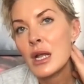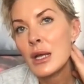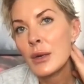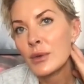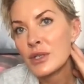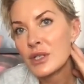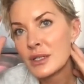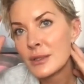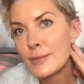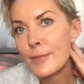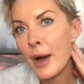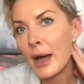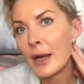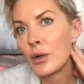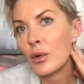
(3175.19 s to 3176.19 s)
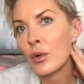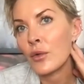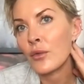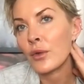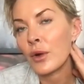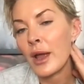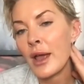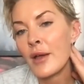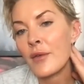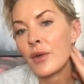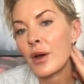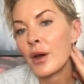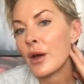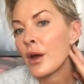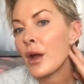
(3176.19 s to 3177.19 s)
which is my goal for
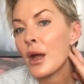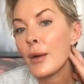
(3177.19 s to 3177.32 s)
Ava,